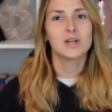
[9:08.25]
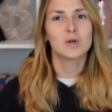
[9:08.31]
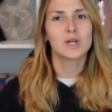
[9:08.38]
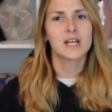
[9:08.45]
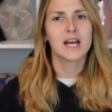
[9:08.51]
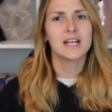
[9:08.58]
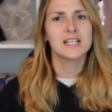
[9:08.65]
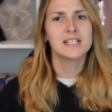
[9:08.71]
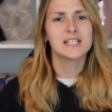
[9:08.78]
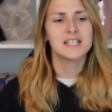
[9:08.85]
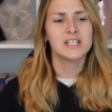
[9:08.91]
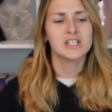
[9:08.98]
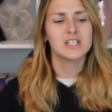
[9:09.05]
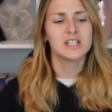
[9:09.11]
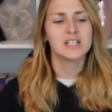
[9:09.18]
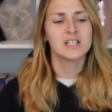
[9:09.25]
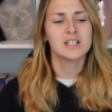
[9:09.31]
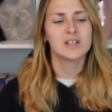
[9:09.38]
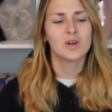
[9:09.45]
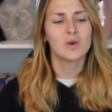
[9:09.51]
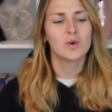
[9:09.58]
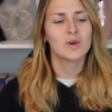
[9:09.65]

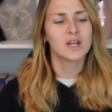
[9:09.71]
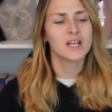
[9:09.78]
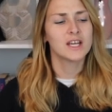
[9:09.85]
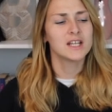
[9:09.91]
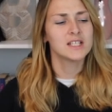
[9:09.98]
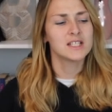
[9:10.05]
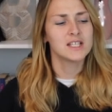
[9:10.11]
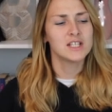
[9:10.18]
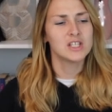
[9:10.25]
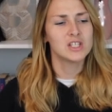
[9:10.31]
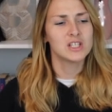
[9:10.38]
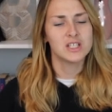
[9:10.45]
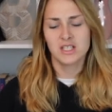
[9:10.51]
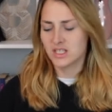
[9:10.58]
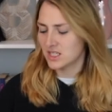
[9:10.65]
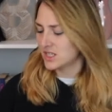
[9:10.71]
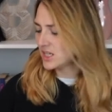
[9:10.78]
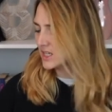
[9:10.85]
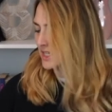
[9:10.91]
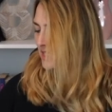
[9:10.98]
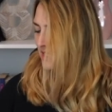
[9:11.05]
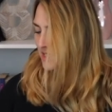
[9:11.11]
organization, organization.
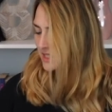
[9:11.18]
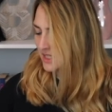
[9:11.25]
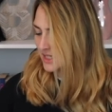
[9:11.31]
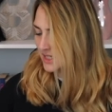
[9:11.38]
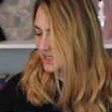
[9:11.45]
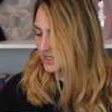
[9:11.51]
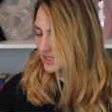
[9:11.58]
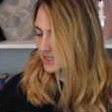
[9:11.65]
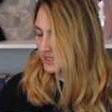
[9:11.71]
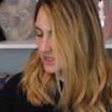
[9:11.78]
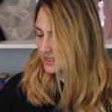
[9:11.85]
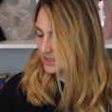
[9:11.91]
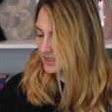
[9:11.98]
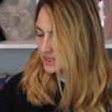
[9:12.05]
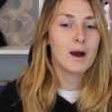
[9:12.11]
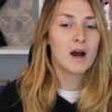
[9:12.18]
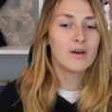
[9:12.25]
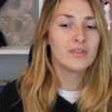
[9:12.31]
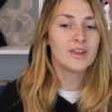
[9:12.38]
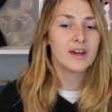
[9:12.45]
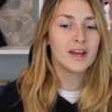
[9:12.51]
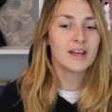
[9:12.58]
I can't say it.
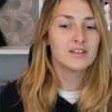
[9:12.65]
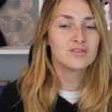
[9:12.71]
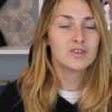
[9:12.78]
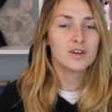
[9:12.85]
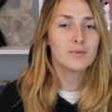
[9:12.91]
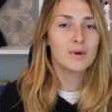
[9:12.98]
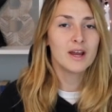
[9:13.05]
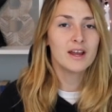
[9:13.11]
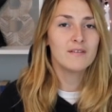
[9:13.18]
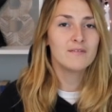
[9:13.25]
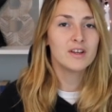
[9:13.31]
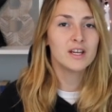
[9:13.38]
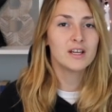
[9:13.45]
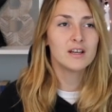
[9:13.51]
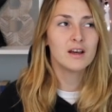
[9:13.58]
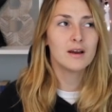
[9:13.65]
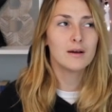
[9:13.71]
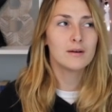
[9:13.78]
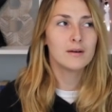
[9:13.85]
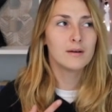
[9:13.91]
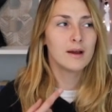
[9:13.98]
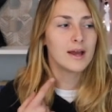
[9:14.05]
Uh, the entryway,
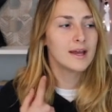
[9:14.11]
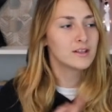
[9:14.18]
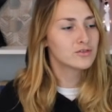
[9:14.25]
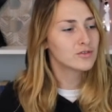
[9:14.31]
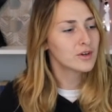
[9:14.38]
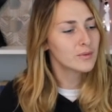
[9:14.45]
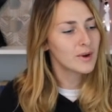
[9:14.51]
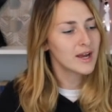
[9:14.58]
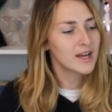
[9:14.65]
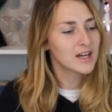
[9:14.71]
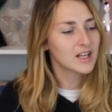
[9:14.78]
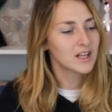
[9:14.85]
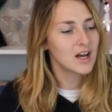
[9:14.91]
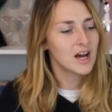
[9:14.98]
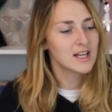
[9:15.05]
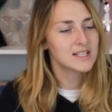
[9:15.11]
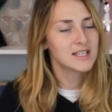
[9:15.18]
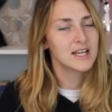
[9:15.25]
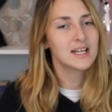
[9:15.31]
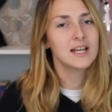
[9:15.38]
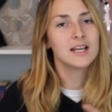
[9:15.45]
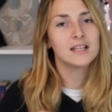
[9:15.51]
uh, entryway
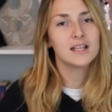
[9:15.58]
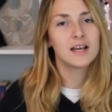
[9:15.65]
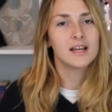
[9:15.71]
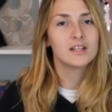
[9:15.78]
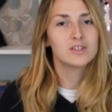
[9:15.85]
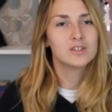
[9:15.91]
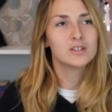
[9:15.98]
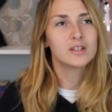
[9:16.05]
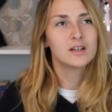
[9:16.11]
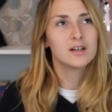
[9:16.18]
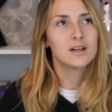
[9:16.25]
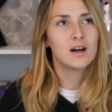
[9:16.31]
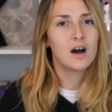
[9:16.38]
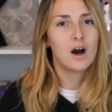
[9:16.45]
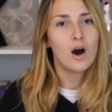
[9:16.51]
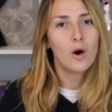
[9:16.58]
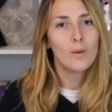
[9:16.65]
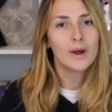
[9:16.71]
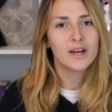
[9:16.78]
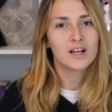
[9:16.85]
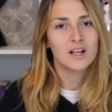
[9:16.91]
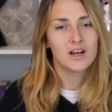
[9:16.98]
closet and the the
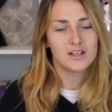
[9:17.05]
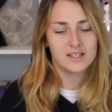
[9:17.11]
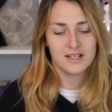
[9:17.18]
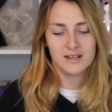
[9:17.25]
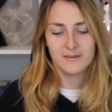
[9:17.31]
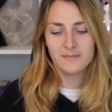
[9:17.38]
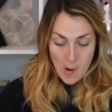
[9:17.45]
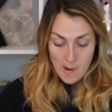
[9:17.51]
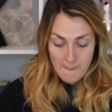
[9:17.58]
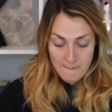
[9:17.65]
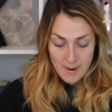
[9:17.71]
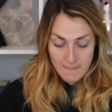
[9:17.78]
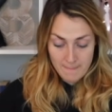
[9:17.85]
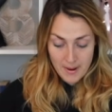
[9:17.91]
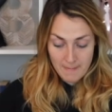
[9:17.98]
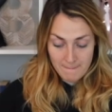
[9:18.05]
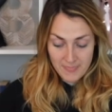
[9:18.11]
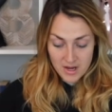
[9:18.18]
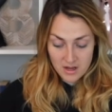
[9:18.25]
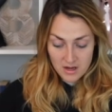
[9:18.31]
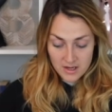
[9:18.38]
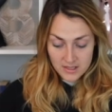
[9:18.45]
hallway closet.
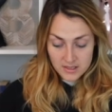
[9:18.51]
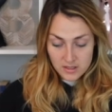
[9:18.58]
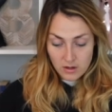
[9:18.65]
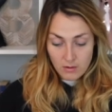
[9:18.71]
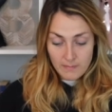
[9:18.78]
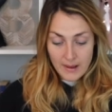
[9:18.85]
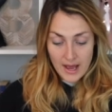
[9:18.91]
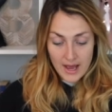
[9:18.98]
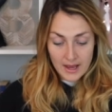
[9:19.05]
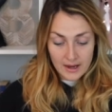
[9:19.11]
Let's go back.